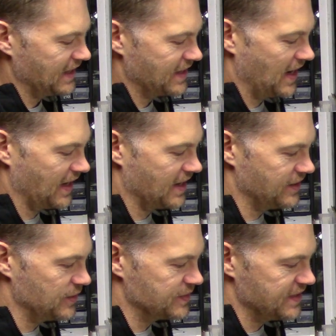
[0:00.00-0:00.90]
that I can
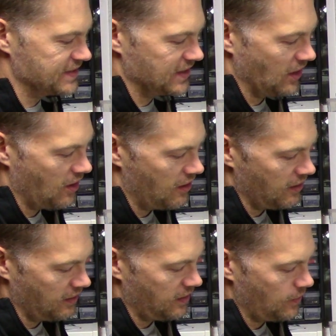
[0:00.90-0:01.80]
use these
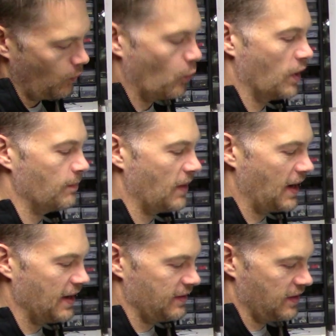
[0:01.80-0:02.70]
long 1
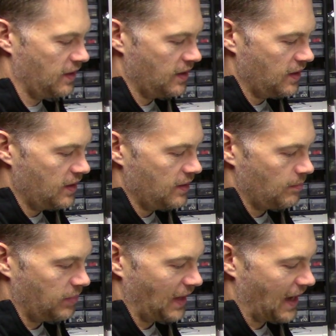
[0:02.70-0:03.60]
by
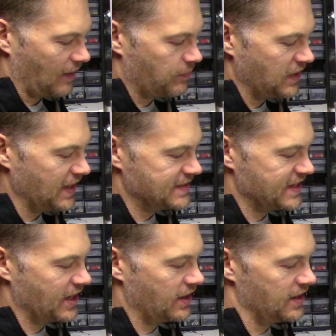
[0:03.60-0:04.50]
black plates
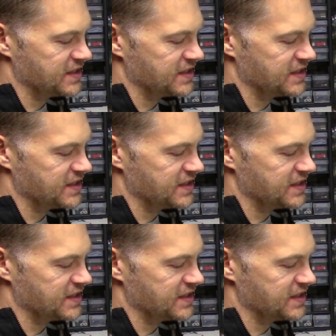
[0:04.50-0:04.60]
here to